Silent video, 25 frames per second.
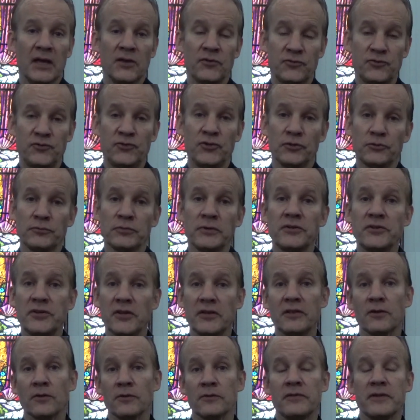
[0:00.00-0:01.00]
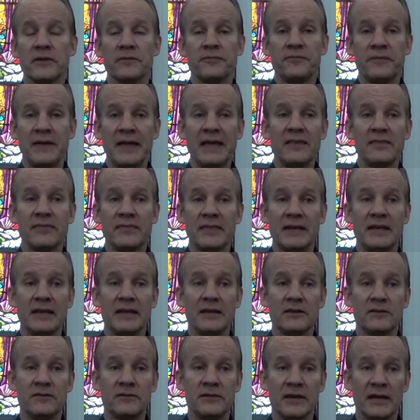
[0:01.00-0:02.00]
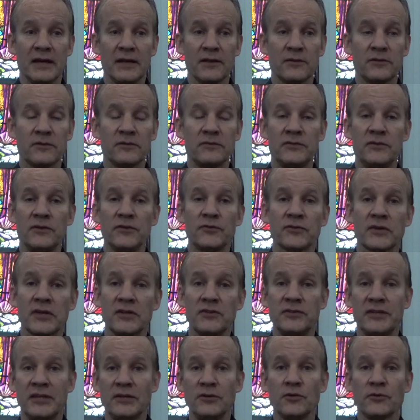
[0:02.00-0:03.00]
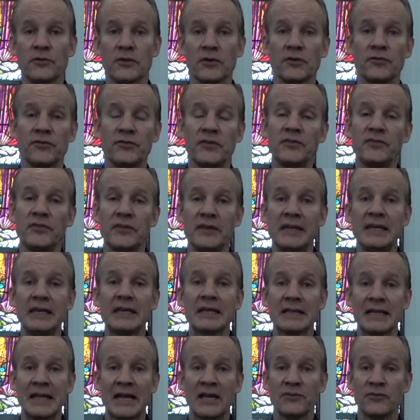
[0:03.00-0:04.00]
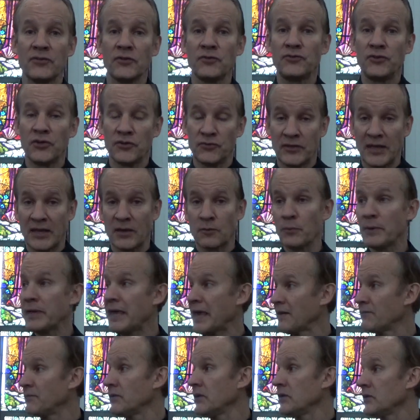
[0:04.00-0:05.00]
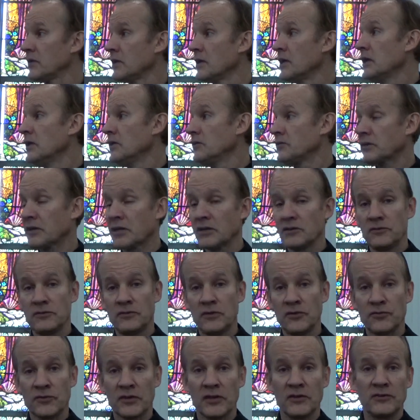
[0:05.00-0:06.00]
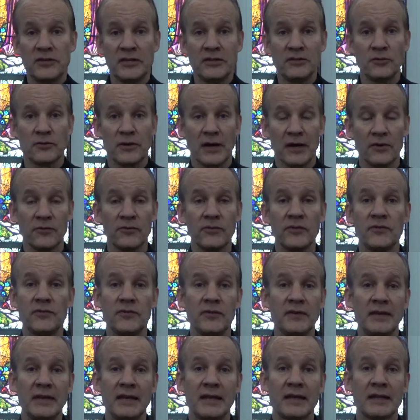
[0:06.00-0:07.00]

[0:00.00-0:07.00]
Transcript: children to learn their faith. They didn't discontinue their CCD classes, just like we haven't discontinued our CCD